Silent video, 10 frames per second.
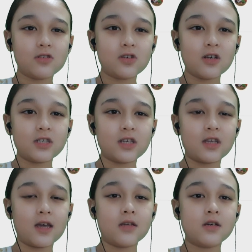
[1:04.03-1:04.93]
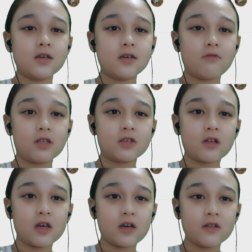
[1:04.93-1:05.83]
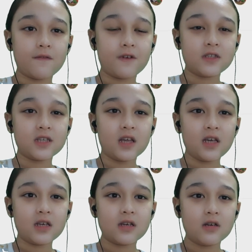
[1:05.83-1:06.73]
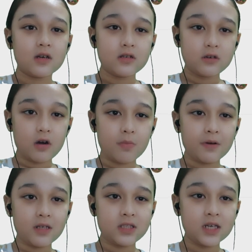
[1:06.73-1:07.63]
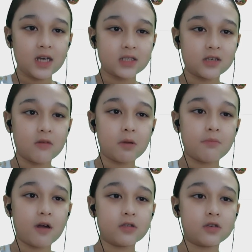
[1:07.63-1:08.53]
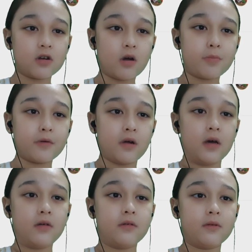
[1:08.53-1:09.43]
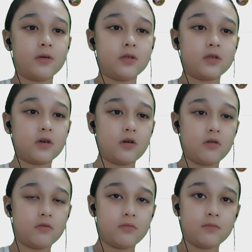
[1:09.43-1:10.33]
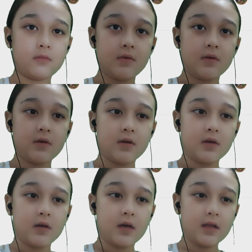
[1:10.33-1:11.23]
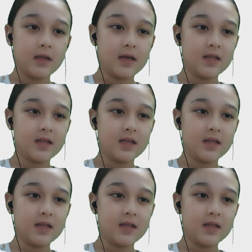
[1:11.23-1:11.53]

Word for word: search and then you want to click on the first link opera gx gaming browser opera so and then